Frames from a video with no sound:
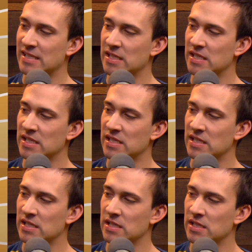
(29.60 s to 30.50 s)

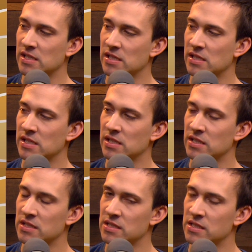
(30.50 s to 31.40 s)

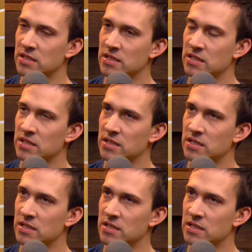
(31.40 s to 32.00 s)
No words are spoken by the person on screen.